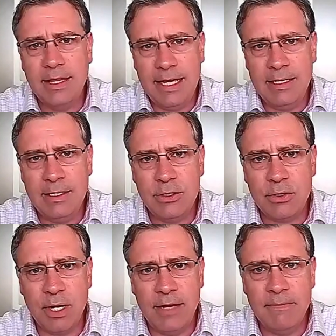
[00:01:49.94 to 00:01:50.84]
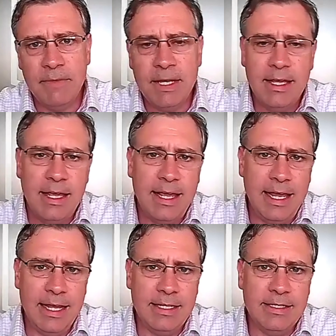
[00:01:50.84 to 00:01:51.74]
the industry,
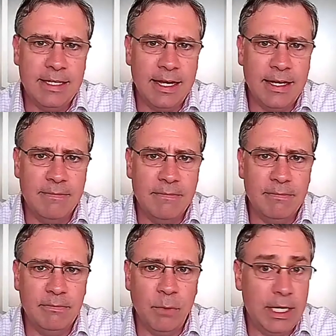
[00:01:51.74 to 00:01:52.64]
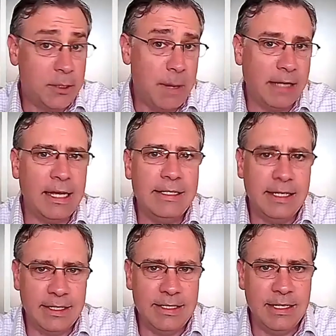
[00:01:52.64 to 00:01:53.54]
and we expect that to
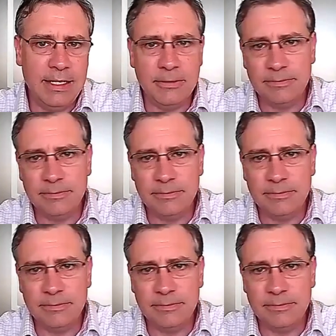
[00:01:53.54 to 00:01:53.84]
continue.